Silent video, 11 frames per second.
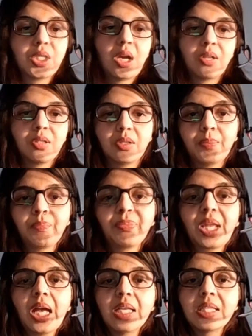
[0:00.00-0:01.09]
charter.
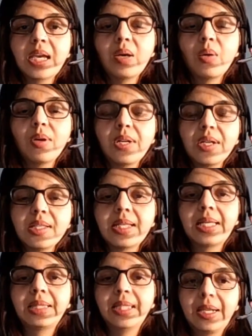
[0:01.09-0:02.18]
Stakeholders
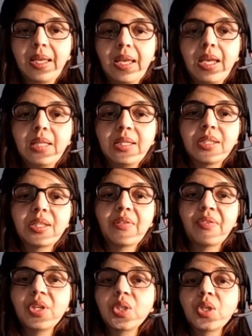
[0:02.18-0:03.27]
and their gains,
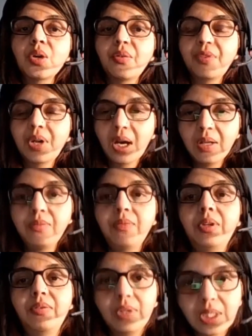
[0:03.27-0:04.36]
definition of done.
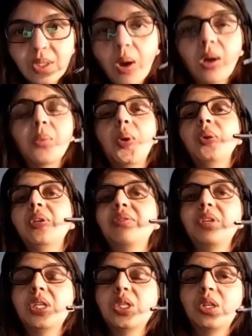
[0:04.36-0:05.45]
We will talk about
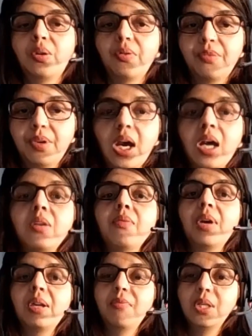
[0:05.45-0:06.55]
definition of done
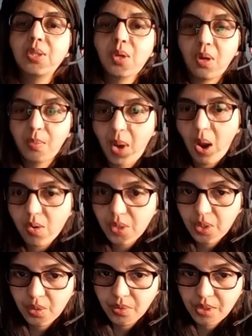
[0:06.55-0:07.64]
when we talk about
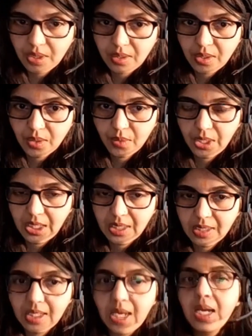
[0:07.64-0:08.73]
user
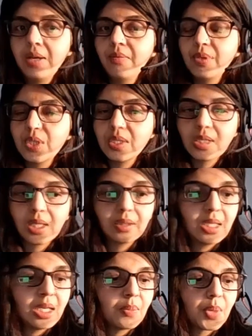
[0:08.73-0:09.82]
stories, which is
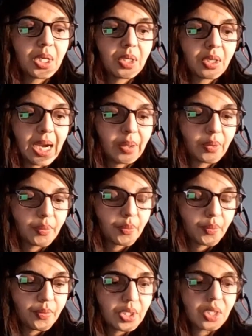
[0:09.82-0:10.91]
nothing but at
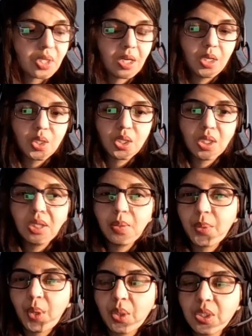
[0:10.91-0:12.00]
which condition
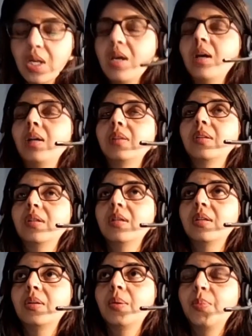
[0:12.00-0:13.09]

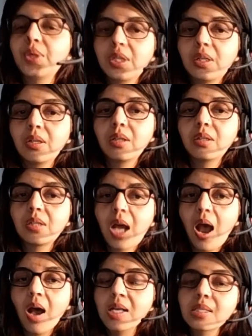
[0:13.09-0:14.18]
the particular
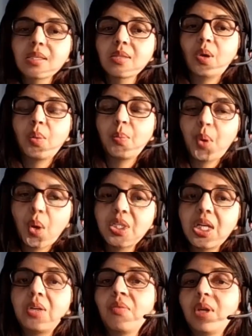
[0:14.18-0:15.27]
tasks or
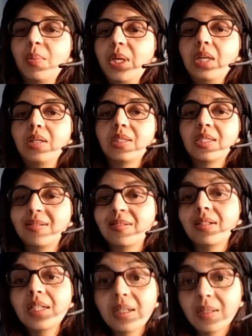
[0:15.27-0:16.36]
project will be
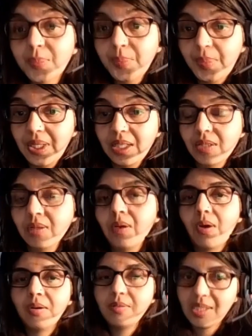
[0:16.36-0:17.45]
considered complete
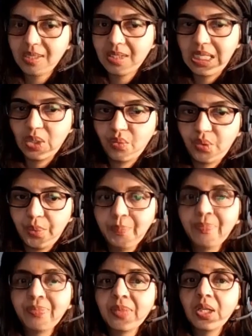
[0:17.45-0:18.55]
or successful.
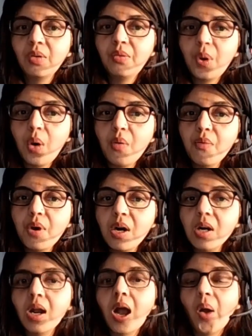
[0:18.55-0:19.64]
Flow of
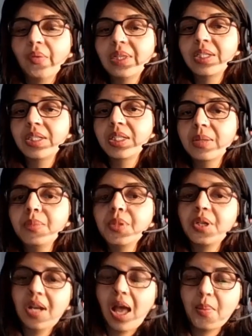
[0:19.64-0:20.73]
work, how will the team
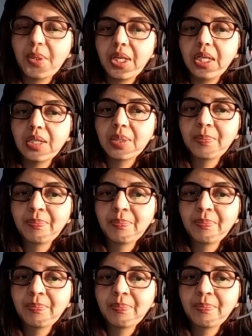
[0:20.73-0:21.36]
collaborate?